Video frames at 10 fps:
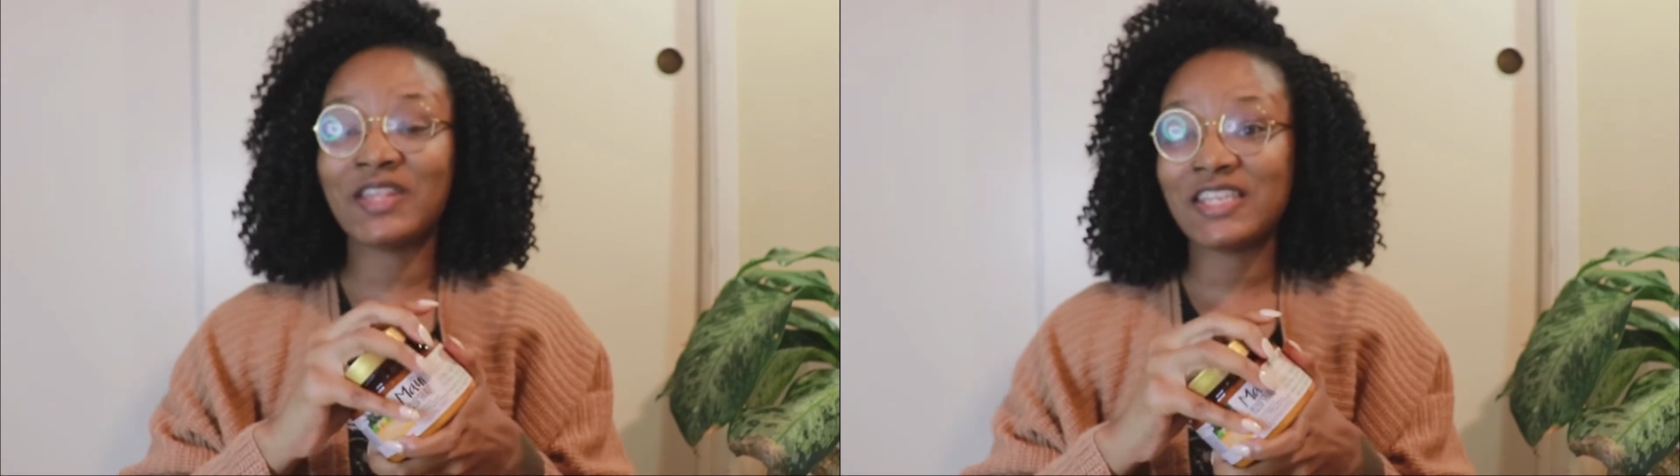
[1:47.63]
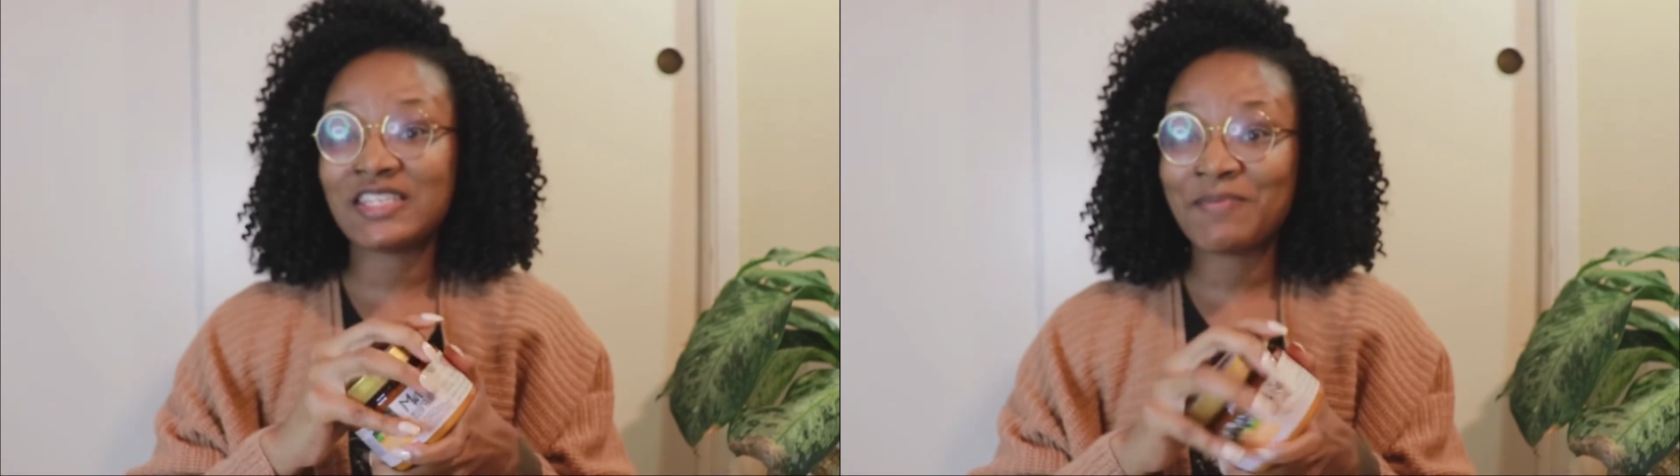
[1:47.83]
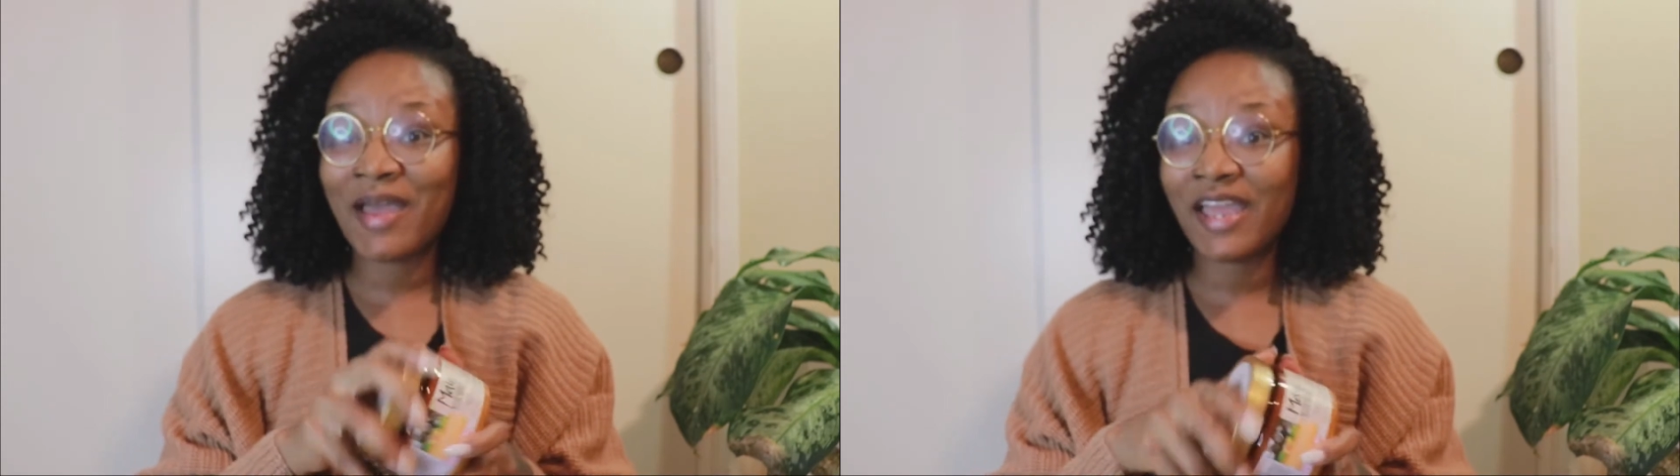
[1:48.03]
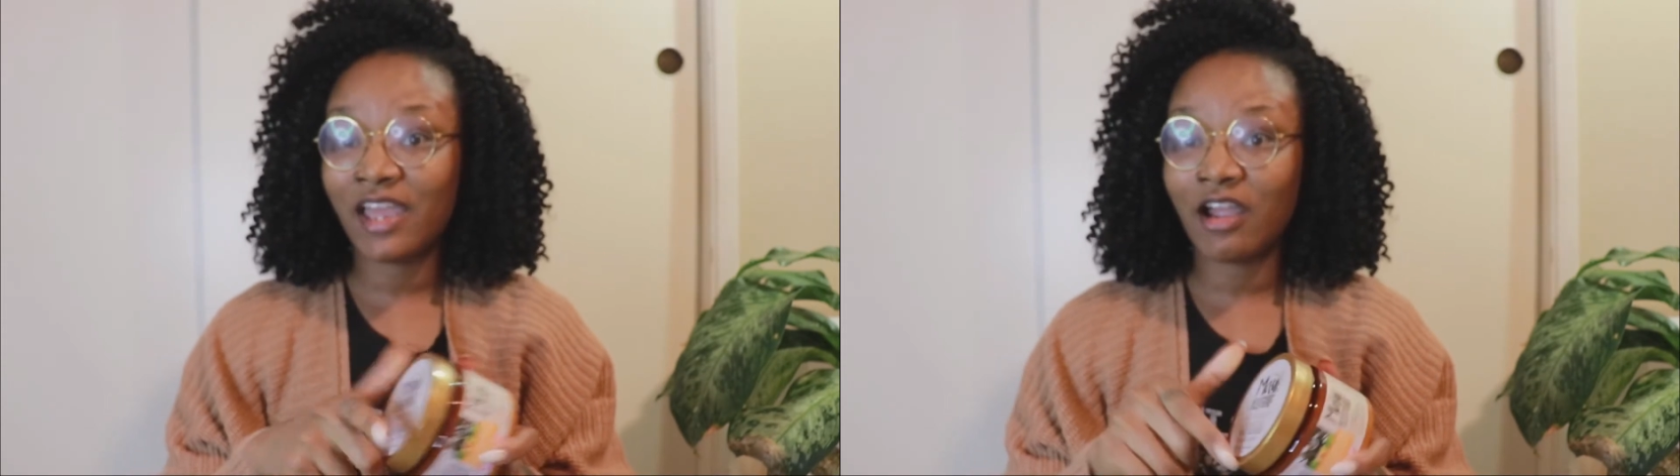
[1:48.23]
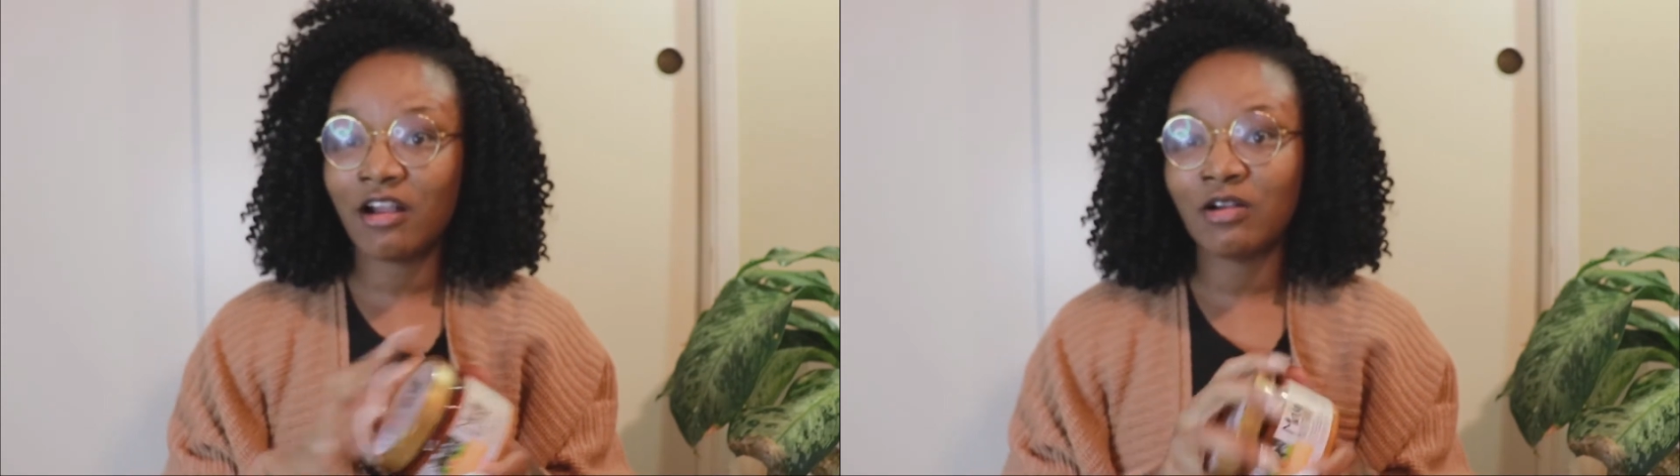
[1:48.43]
put this in my
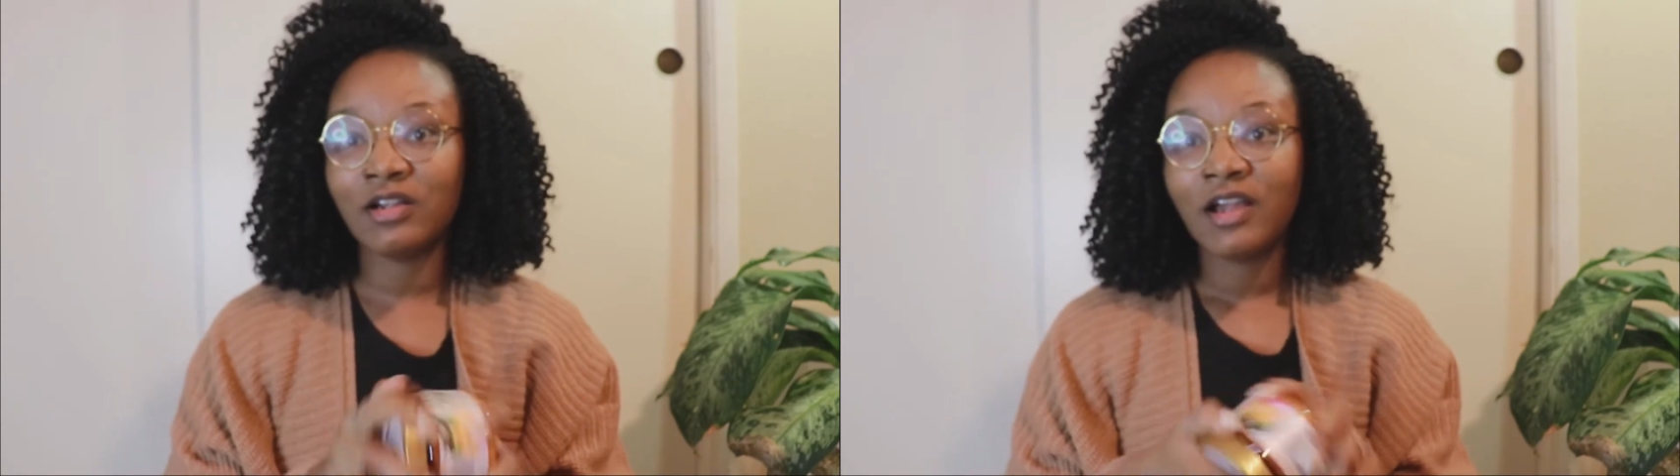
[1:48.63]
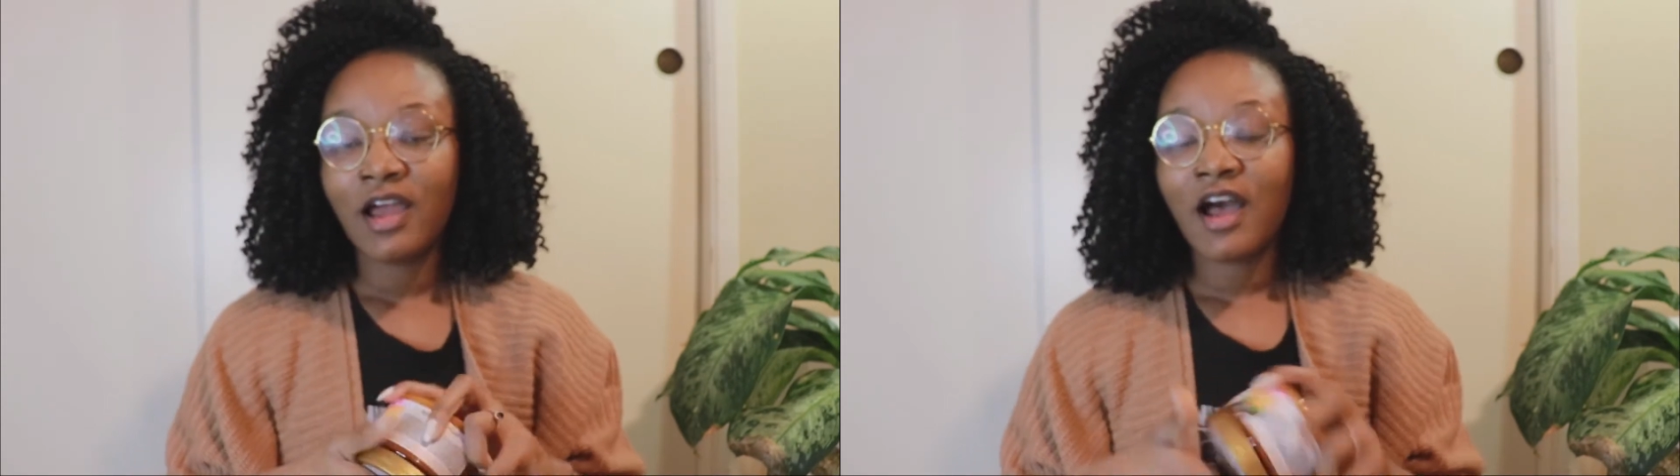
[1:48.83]
hair.